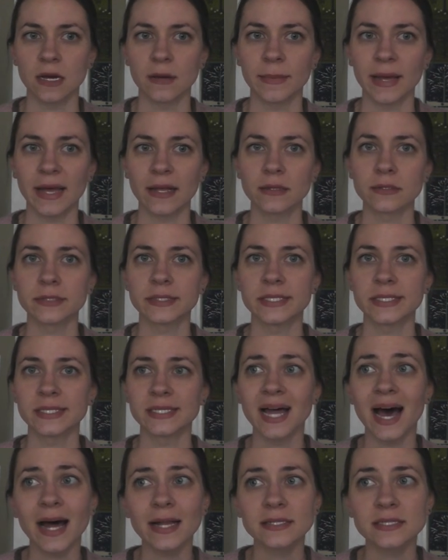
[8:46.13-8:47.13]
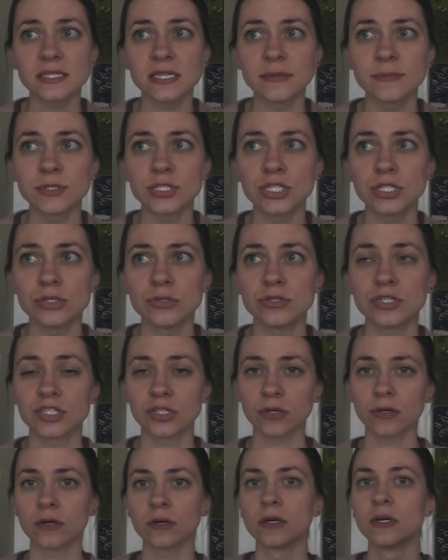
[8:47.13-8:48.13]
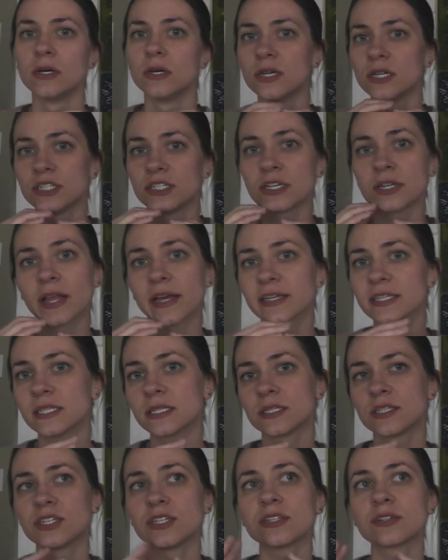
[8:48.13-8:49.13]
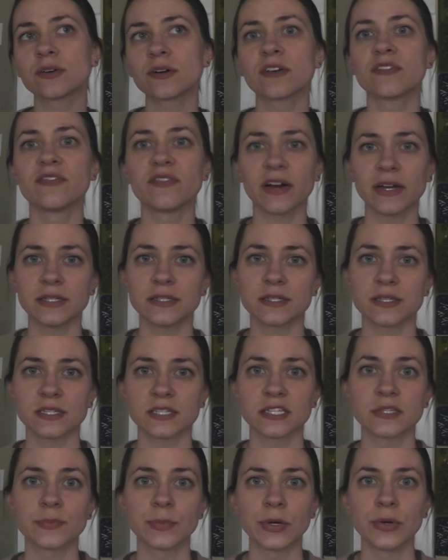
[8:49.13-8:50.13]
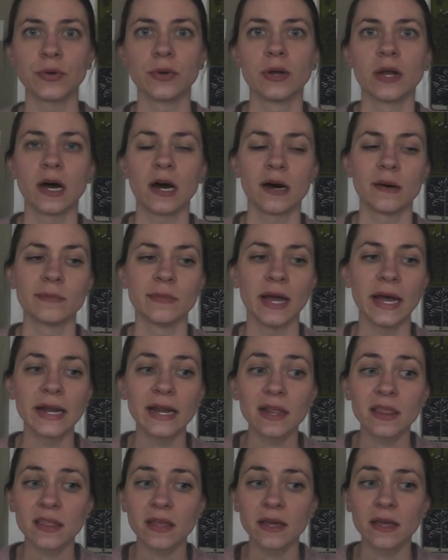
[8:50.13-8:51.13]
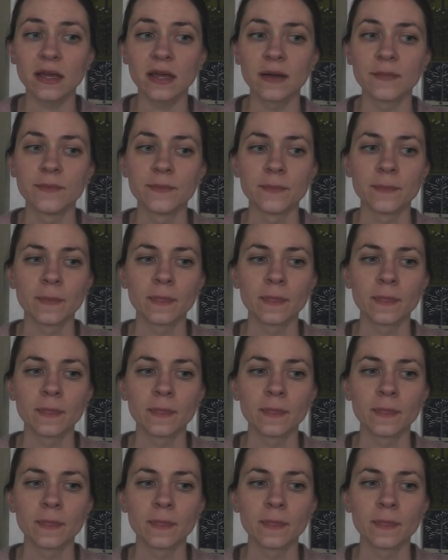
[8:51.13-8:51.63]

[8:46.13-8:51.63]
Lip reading: Alice does not seem to, she sort of fights the spoon. Anything,